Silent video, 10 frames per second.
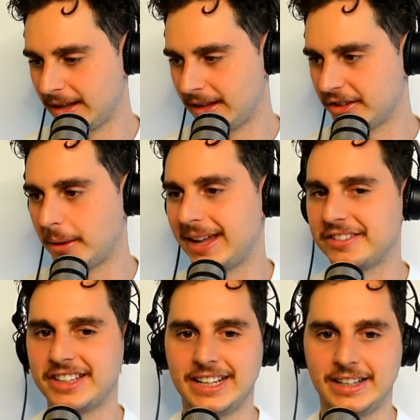so I'm
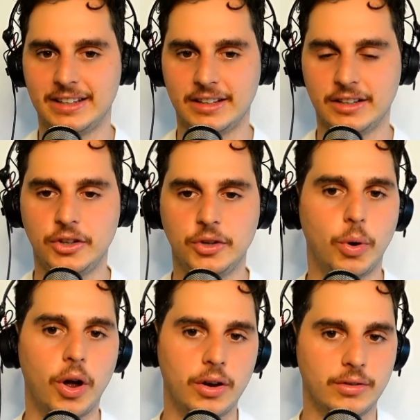guessing
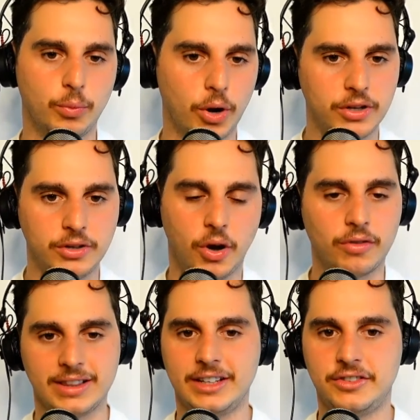were you not
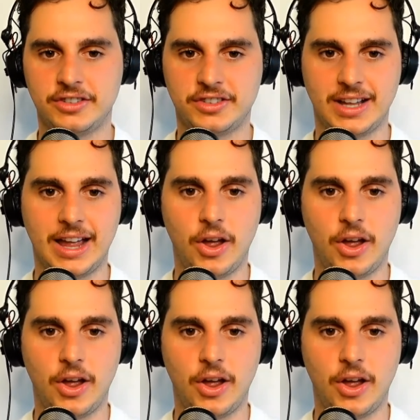religious